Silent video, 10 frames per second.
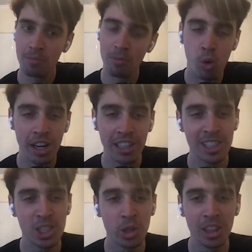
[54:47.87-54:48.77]
wanting to
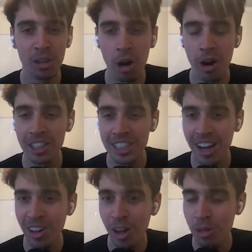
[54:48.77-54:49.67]
join the Rari
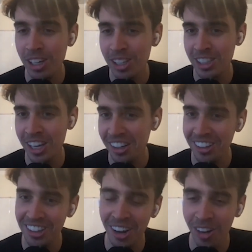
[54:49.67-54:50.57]
town hall because like,
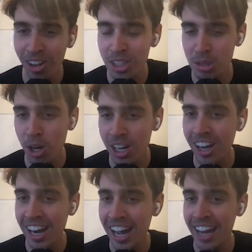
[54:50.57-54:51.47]
you know, all this money
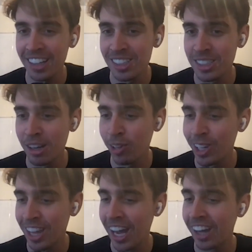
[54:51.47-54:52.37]
got hacked and stuff like
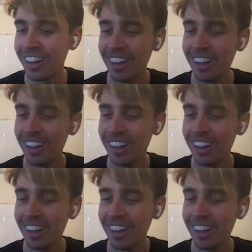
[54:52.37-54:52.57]
that.